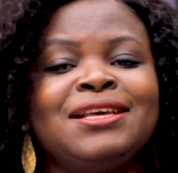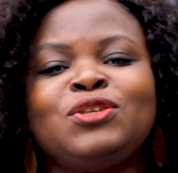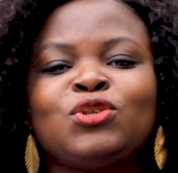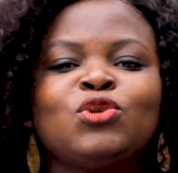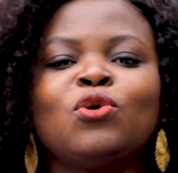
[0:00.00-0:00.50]
is
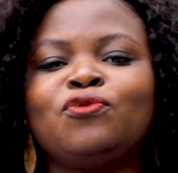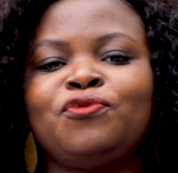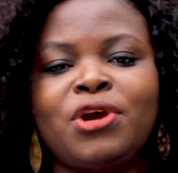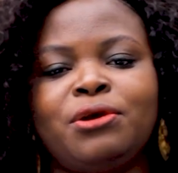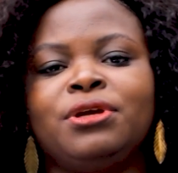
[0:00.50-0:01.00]
so
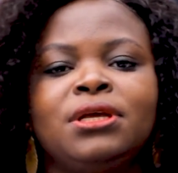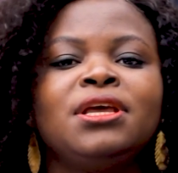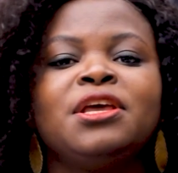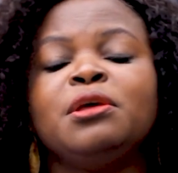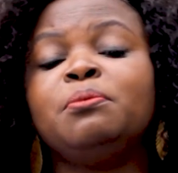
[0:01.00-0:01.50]
very
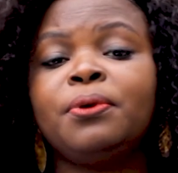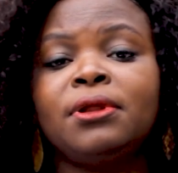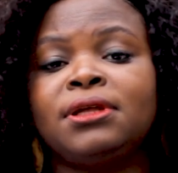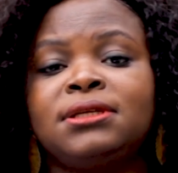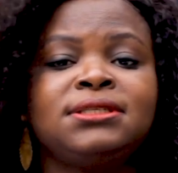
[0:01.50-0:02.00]

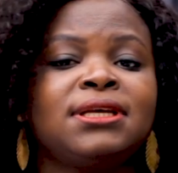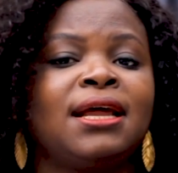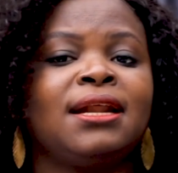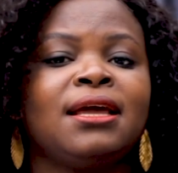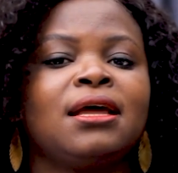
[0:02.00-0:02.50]
important,
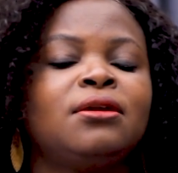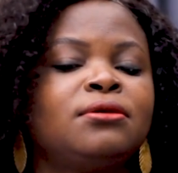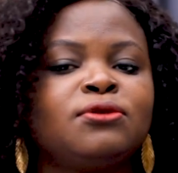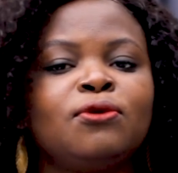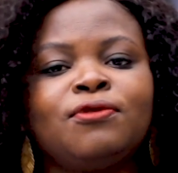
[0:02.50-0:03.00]
and I
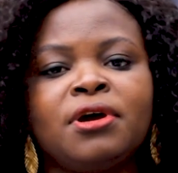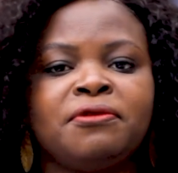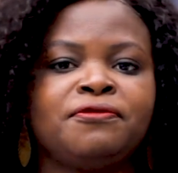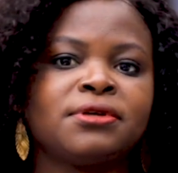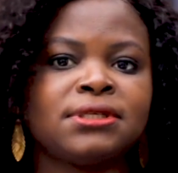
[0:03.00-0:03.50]
cannot
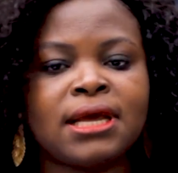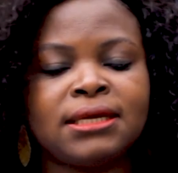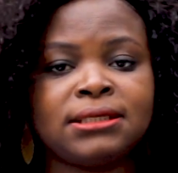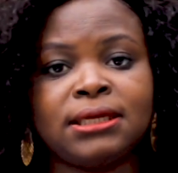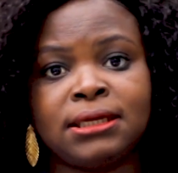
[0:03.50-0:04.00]

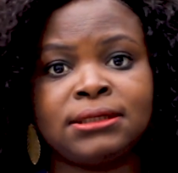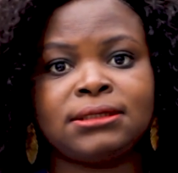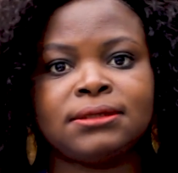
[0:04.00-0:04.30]
overemphasize it.